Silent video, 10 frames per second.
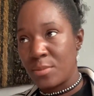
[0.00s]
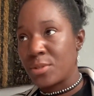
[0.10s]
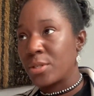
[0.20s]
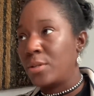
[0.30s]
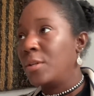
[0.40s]

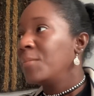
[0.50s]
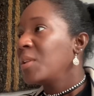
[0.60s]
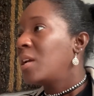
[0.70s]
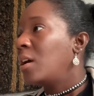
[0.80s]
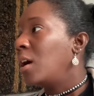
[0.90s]
So,
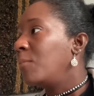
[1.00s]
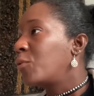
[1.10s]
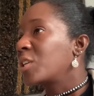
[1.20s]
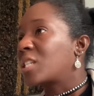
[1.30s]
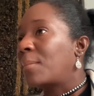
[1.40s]
for
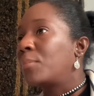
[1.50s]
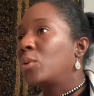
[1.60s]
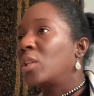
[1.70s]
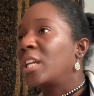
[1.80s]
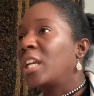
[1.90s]

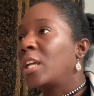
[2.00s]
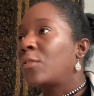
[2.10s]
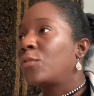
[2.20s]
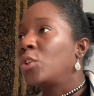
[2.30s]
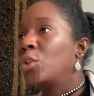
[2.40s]
example, if
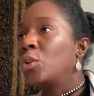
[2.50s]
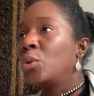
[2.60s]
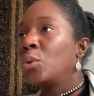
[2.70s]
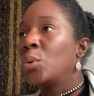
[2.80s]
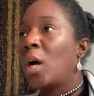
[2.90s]

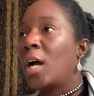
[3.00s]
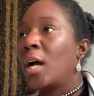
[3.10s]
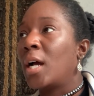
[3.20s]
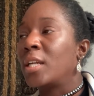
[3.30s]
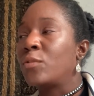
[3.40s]
you
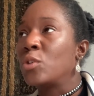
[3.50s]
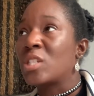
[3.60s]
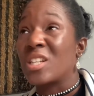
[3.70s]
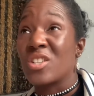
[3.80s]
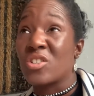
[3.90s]

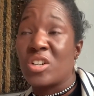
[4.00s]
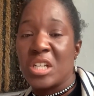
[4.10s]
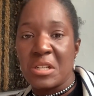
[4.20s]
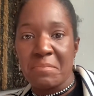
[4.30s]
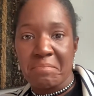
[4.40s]
set aside,